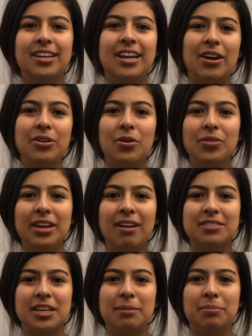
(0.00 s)
Now you only
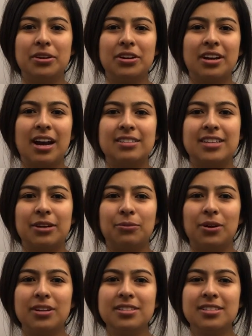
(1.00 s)
have to input your contact
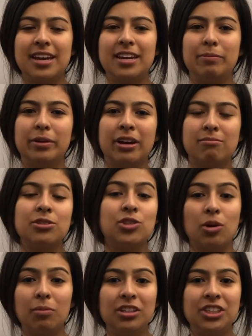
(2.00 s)
once, and it becomes
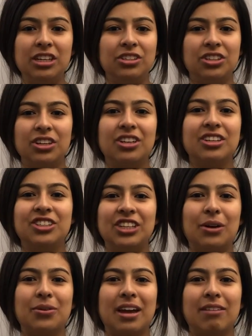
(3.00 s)
so much easier to
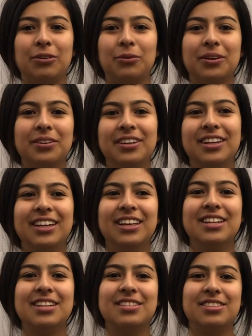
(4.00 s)
share with everyone.
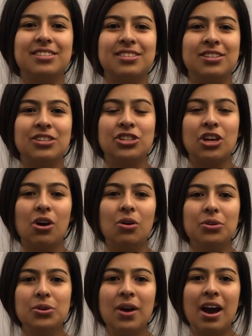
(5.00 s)
To
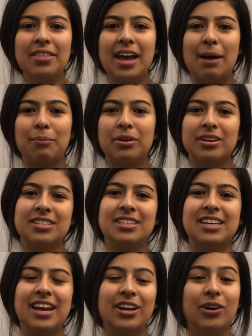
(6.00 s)
show you how the app works,
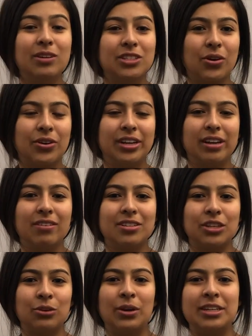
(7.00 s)
Diego is going to give
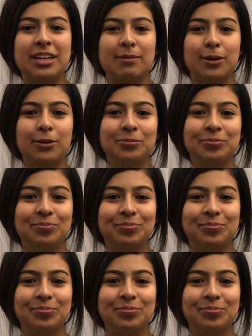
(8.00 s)
us a quick demo.